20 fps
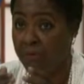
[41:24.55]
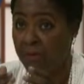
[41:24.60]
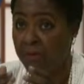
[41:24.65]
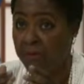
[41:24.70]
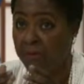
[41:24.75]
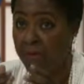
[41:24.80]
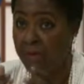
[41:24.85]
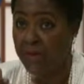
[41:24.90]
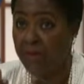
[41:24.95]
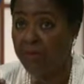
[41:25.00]

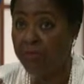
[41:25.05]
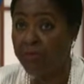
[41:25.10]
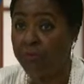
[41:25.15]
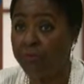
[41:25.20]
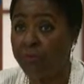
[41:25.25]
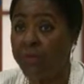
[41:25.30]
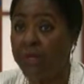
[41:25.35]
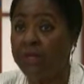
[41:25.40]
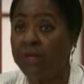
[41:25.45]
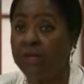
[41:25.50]
financial
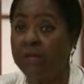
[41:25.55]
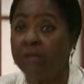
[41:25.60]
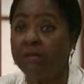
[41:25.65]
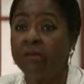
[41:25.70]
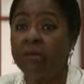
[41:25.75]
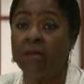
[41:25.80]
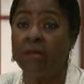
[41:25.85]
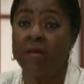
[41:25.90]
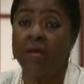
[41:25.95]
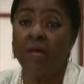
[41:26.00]
fitness
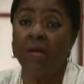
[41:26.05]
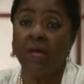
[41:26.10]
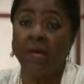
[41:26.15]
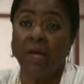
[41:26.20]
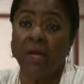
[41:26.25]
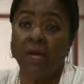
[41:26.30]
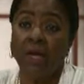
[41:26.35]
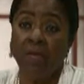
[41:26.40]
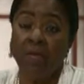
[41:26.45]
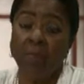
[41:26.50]

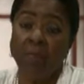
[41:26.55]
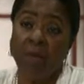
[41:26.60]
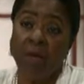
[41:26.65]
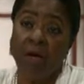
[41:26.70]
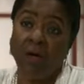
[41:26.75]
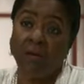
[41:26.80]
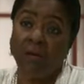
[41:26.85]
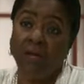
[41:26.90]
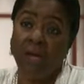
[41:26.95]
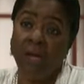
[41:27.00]
and
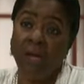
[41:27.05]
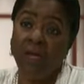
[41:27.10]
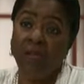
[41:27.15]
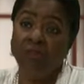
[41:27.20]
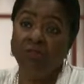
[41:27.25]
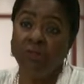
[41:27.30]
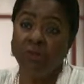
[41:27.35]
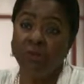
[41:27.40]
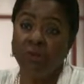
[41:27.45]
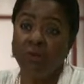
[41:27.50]
about
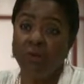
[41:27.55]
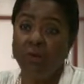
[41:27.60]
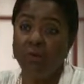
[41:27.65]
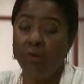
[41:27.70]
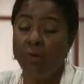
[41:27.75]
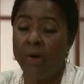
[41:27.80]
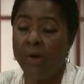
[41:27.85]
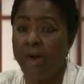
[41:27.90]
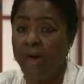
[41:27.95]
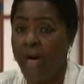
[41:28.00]
aging and
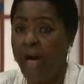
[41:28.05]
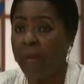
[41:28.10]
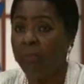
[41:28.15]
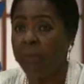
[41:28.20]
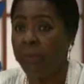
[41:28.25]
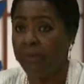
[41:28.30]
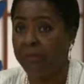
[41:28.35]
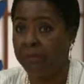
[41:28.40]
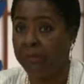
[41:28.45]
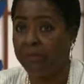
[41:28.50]
what
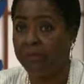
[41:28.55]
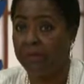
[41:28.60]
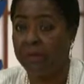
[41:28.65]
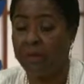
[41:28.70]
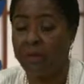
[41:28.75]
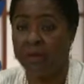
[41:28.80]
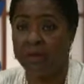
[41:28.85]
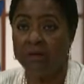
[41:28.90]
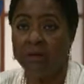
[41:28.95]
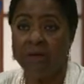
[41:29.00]
happens.
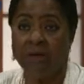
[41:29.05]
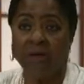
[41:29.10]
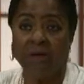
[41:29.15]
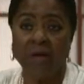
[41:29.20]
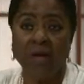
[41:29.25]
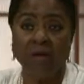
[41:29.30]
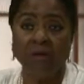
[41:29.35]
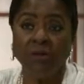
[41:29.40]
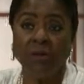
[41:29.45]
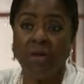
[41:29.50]
And I said,
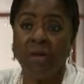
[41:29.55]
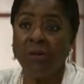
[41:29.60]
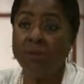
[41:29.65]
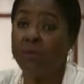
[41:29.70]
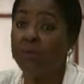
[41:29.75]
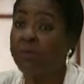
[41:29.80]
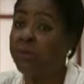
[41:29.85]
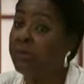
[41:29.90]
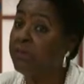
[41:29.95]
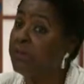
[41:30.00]
now you got to
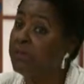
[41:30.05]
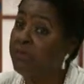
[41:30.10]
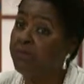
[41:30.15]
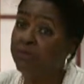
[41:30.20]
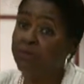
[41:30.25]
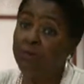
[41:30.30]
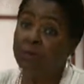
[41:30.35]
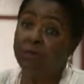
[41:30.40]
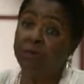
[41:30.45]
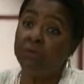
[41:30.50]
deal with this
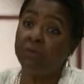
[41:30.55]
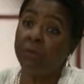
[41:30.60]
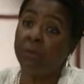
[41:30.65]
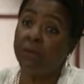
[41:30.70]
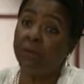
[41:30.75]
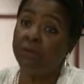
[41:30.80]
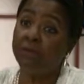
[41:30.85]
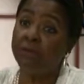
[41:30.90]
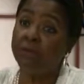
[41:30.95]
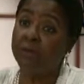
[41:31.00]
insurance
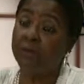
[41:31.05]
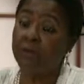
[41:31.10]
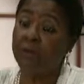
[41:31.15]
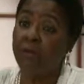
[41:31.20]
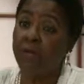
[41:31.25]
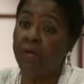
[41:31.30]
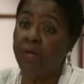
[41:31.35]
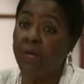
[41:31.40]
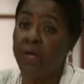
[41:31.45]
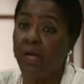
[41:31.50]
piece.
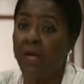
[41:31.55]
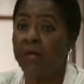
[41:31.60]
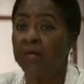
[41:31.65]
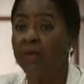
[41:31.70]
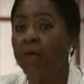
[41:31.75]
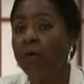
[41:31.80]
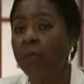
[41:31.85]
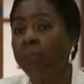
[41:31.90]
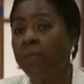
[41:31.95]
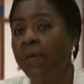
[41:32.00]
And
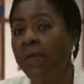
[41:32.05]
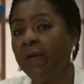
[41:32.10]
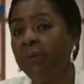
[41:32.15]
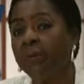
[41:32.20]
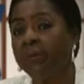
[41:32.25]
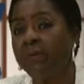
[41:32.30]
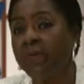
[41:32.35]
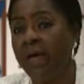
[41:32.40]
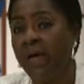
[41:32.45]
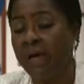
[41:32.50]
don't play
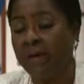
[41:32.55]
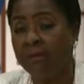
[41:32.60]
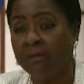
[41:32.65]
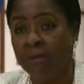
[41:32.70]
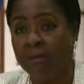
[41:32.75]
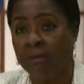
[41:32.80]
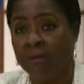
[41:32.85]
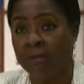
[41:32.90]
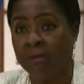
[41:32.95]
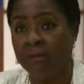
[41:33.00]
with that.
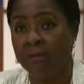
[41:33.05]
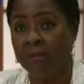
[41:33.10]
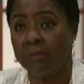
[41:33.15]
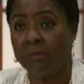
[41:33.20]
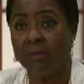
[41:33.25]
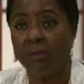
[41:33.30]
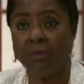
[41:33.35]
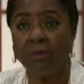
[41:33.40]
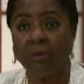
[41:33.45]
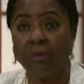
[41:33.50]

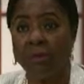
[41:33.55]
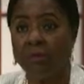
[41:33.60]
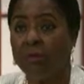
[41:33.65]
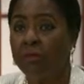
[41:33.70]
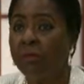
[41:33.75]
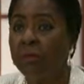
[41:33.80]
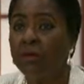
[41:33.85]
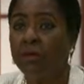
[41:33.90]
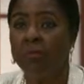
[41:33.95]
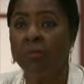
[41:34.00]
You know, you
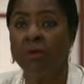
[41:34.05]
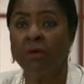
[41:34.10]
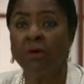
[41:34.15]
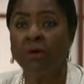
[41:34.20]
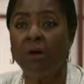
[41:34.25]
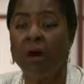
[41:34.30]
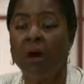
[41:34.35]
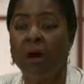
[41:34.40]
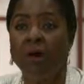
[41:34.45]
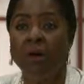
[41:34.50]
can give me a
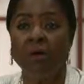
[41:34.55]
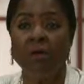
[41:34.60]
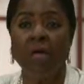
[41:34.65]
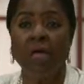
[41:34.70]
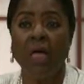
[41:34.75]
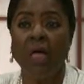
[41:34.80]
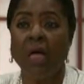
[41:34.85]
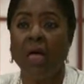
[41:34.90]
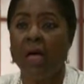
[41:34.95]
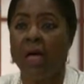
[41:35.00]
call.
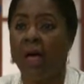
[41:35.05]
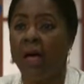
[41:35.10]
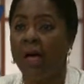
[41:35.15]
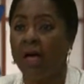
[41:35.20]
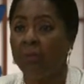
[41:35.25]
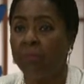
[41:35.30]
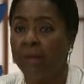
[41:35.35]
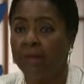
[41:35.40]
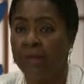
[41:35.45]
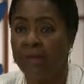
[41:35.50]

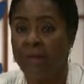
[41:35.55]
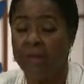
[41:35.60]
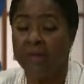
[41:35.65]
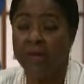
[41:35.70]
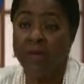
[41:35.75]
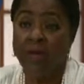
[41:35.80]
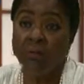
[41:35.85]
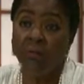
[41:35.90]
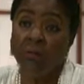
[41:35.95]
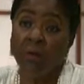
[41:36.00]
I'll be glad to
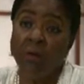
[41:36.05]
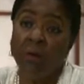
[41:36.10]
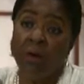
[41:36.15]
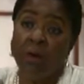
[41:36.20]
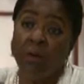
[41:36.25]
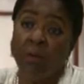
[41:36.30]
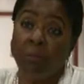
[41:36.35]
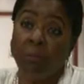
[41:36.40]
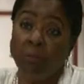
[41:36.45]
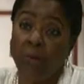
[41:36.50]
help you.
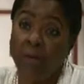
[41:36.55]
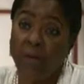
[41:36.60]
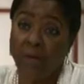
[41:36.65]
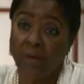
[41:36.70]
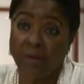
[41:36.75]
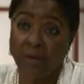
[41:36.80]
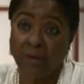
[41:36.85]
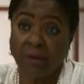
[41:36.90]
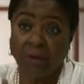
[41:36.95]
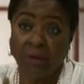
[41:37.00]

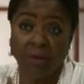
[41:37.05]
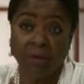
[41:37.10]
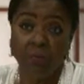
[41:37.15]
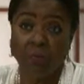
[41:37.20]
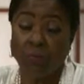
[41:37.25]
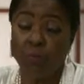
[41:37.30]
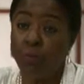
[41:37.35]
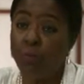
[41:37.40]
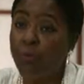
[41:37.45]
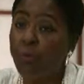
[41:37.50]
But the
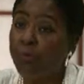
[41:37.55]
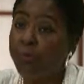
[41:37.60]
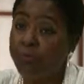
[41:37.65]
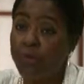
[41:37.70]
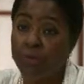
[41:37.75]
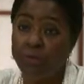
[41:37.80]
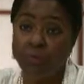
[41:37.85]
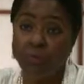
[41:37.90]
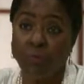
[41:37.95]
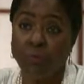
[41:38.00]
rules
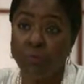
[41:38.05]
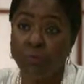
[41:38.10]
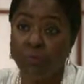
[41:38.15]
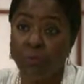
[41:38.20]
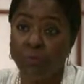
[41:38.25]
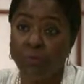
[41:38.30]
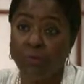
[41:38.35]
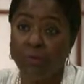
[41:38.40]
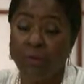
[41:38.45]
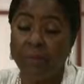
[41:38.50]
are the
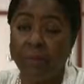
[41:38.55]
rules.